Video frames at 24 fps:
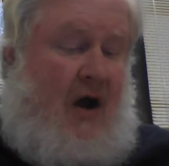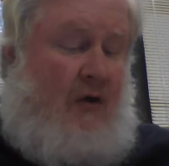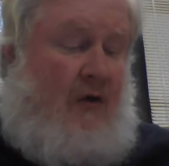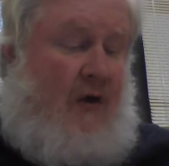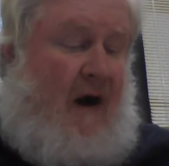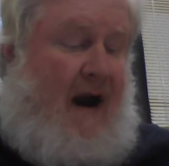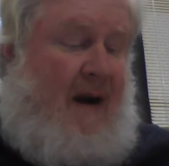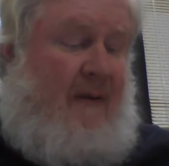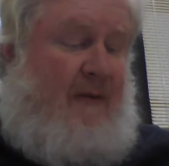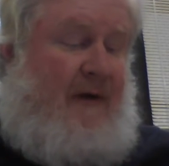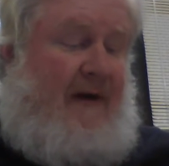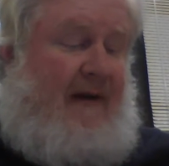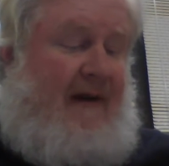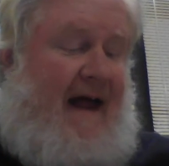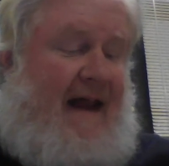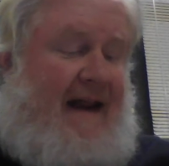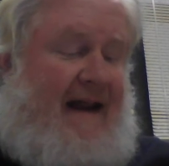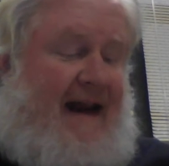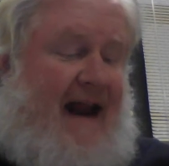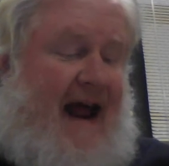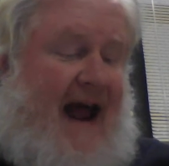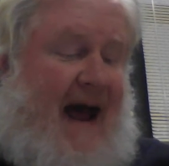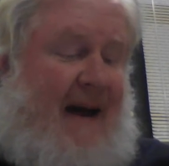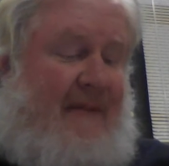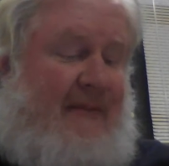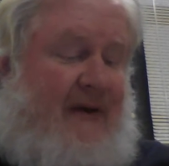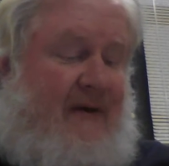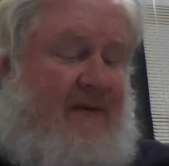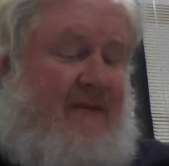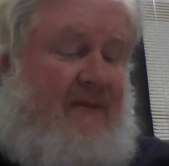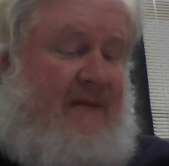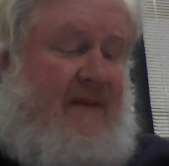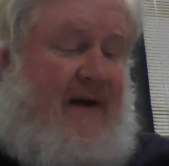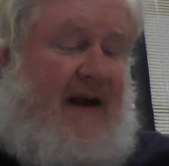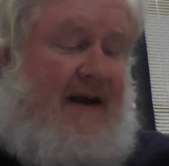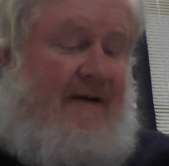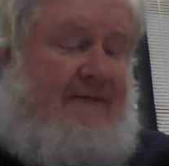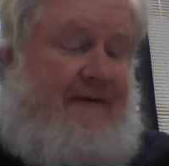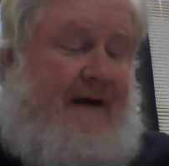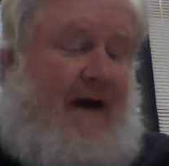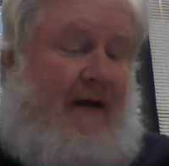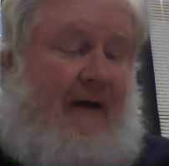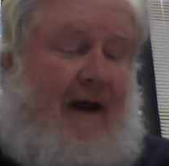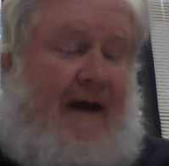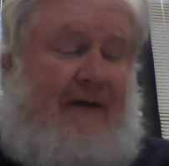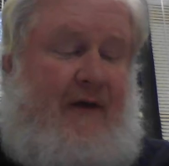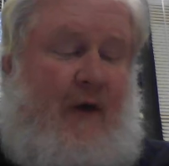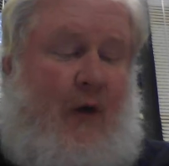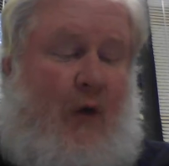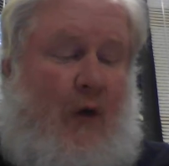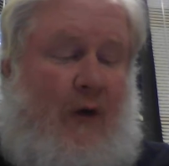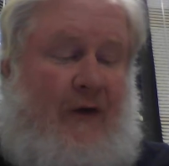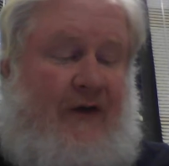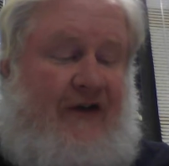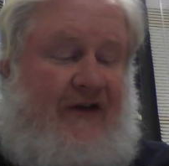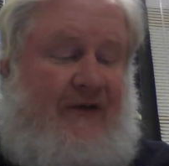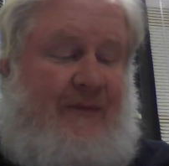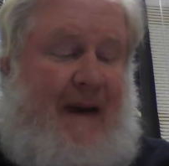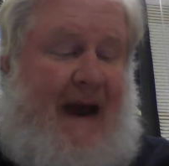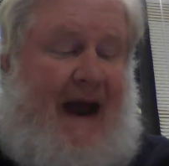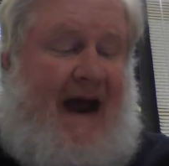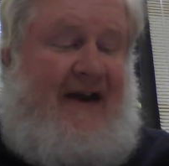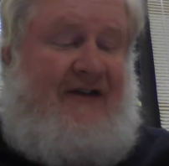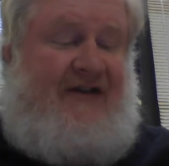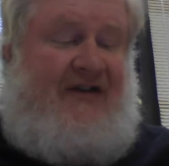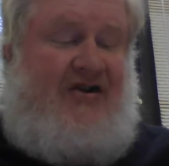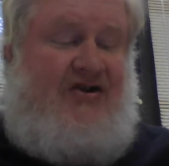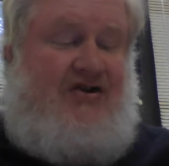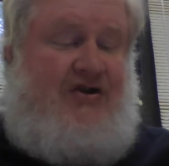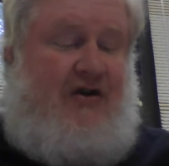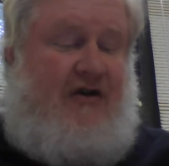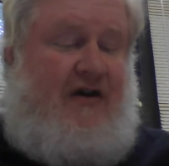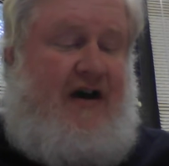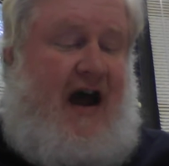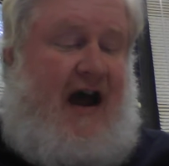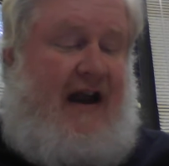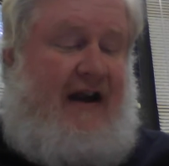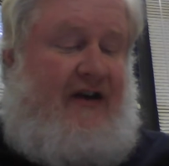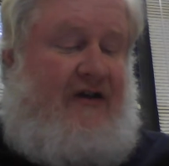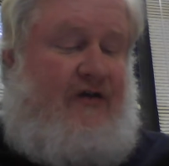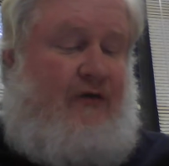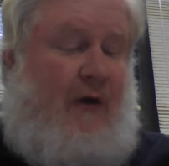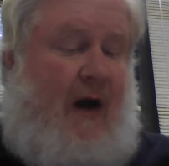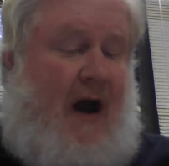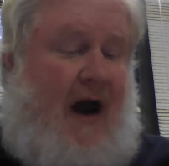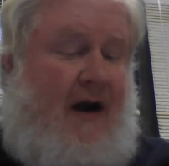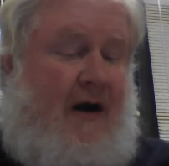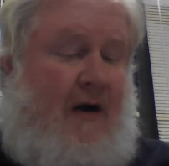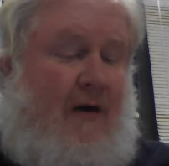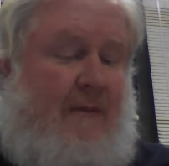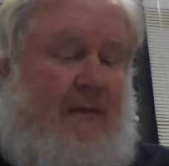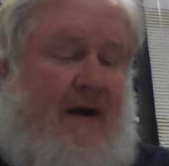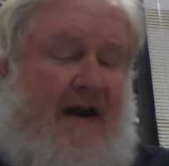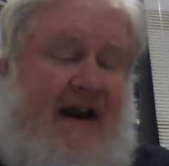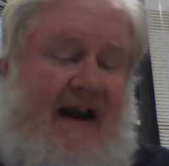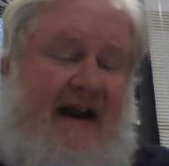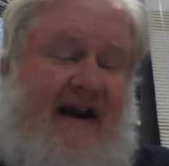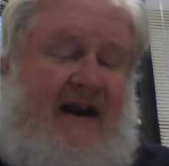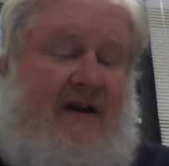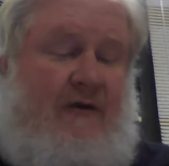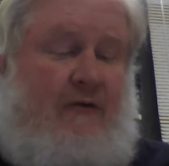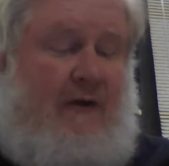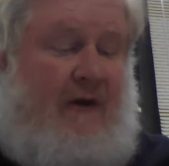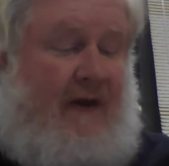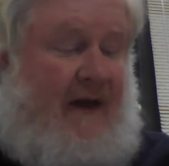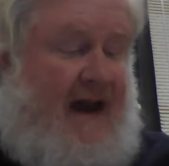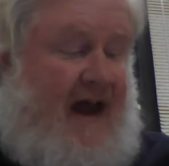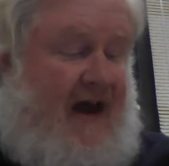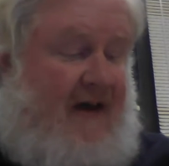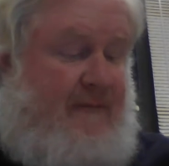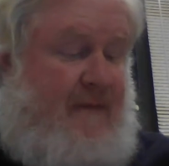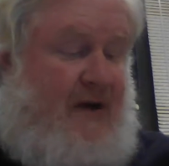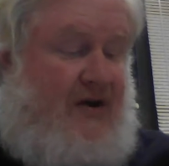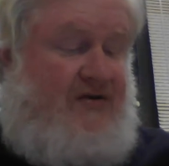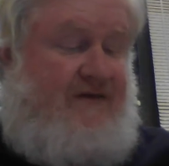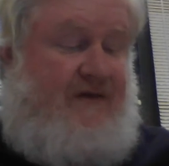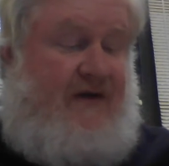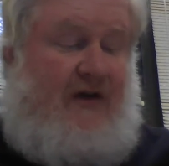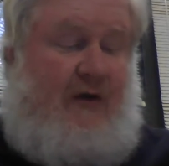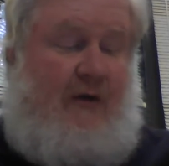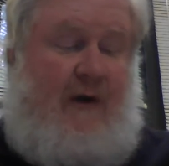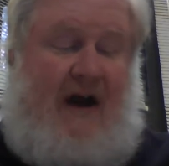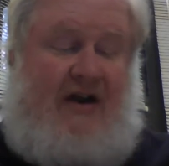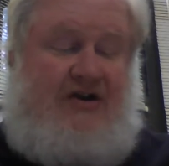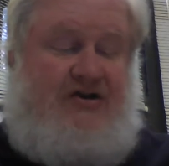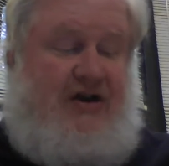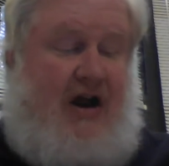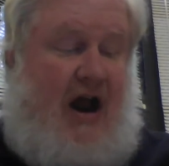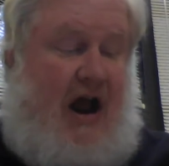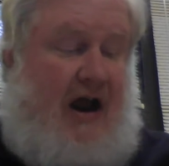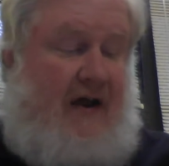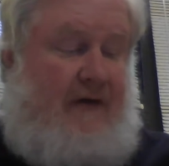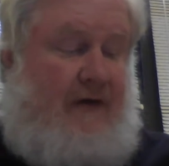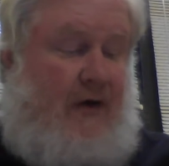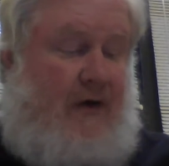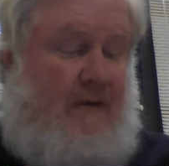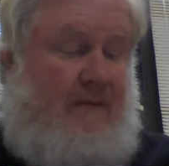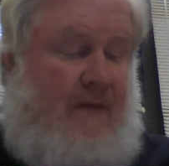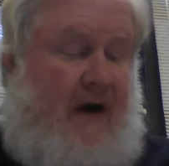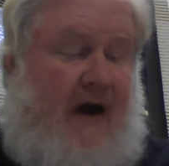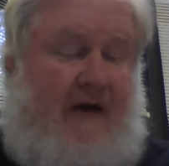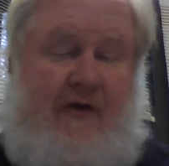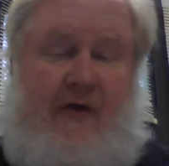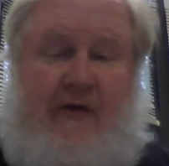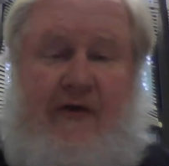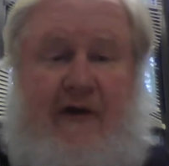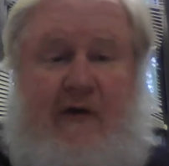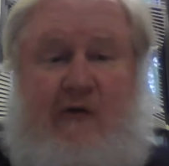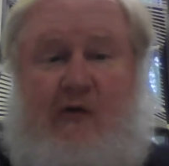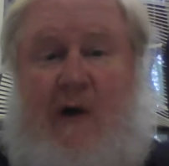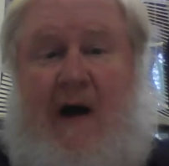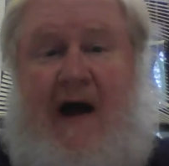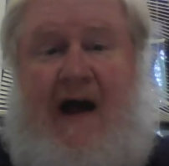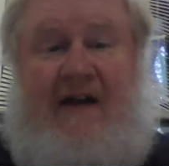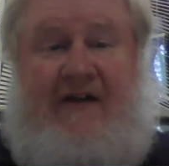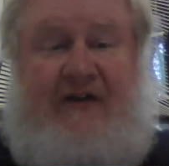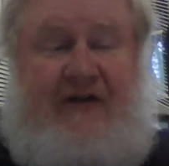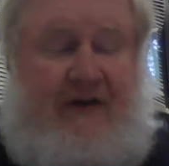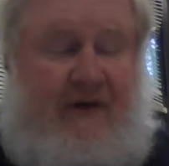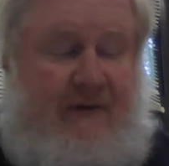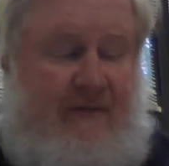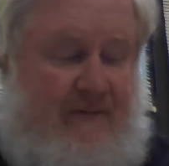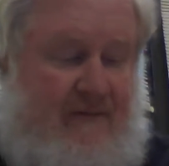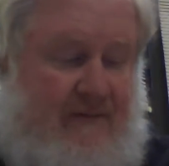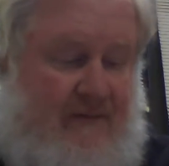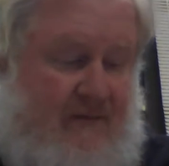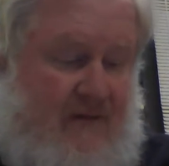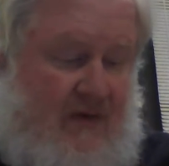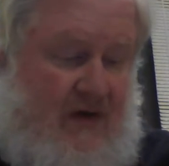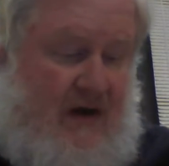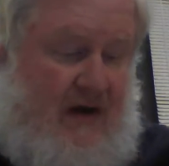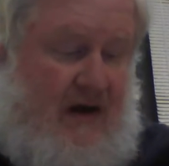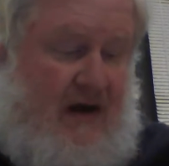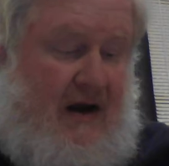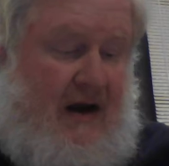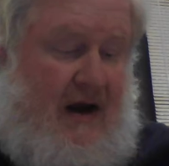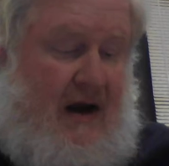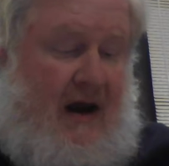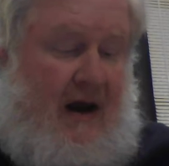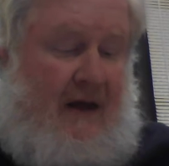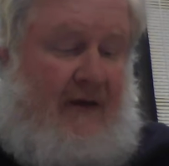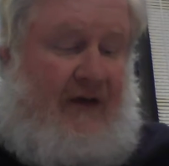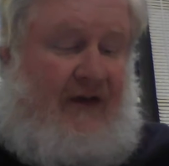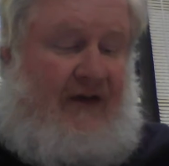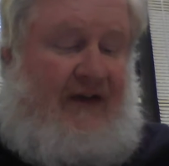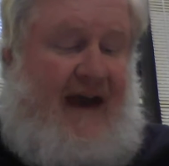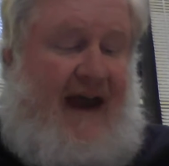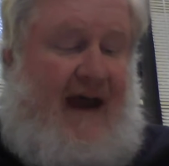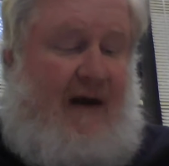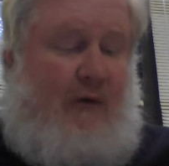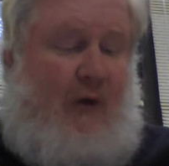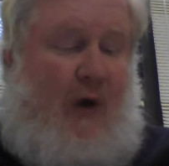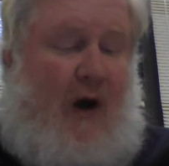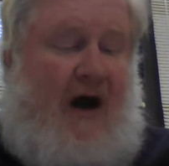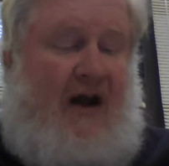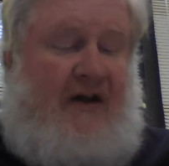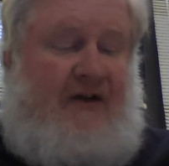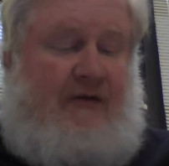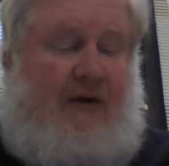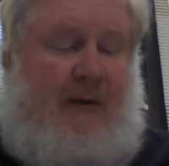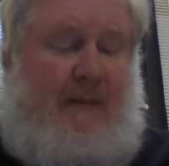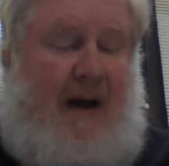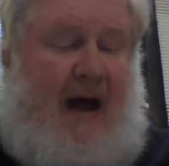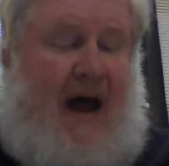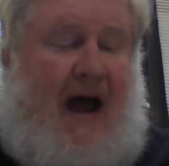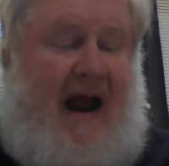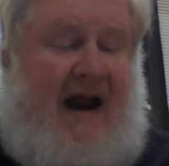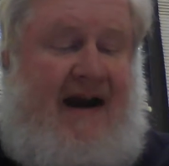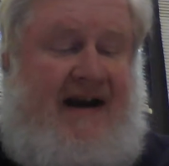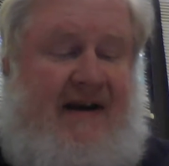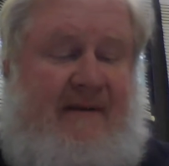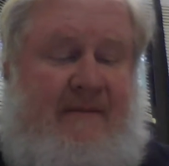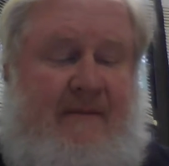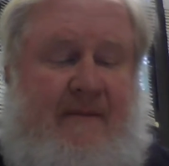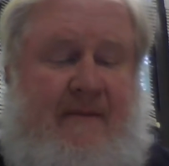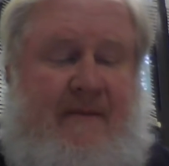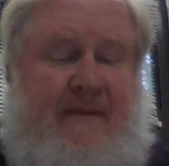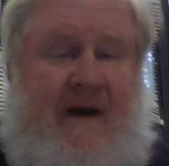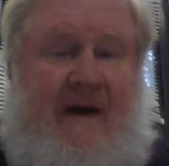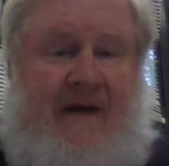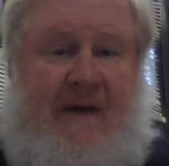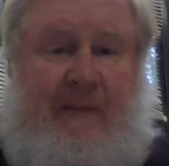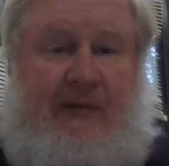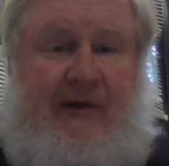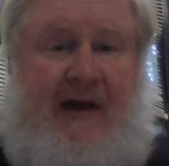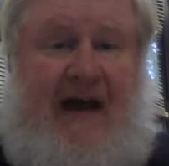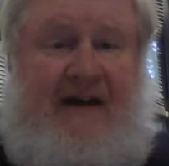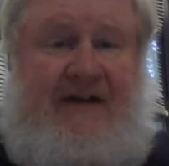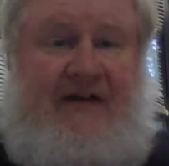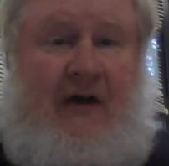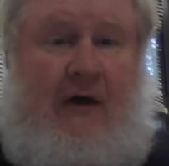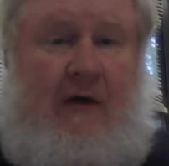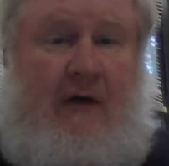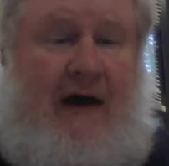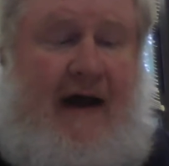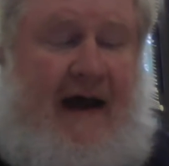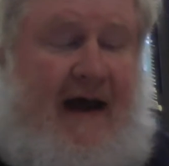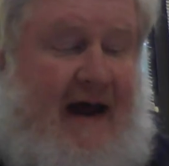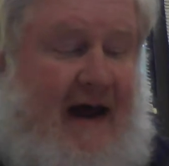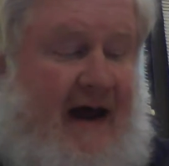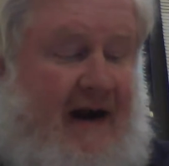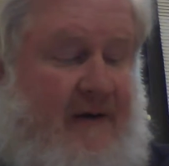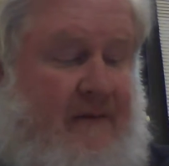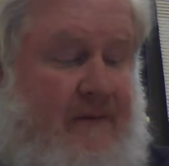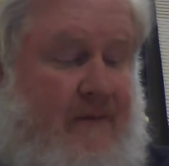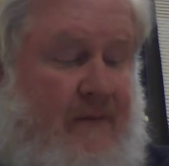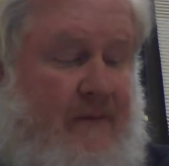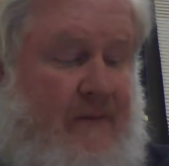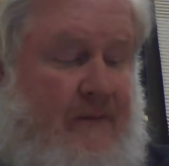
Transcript: Graham would let it happen. He felt like the horse's passenger, not its rider, but he didn't really have much of a direction either, other than west. The San Juans were behind him, and the plateau ahead.